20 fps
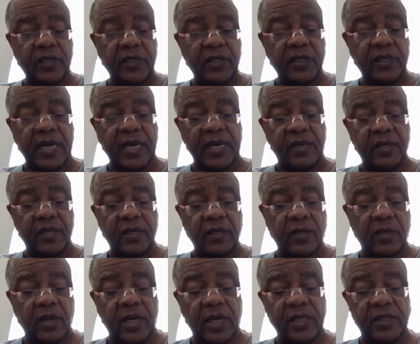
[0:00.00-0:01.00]
get
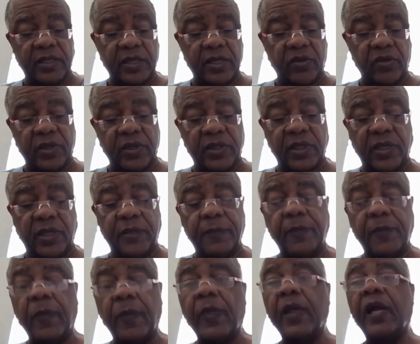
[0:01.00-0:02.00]
a constituency
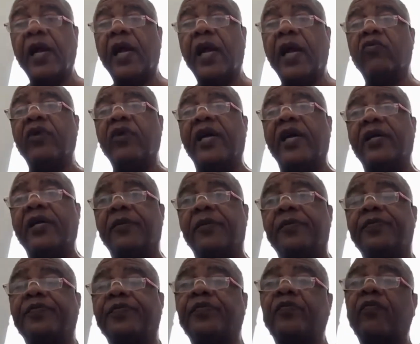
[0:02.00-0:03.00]
and run.
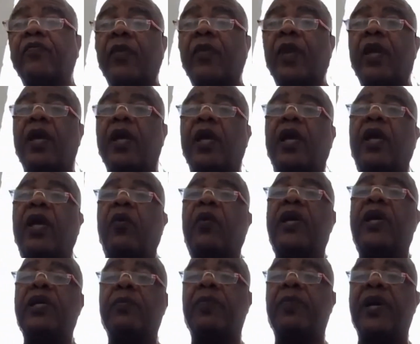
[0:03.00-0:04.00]

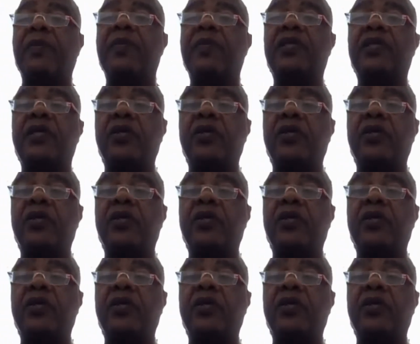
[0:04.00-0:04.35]
Well, the Prime Minister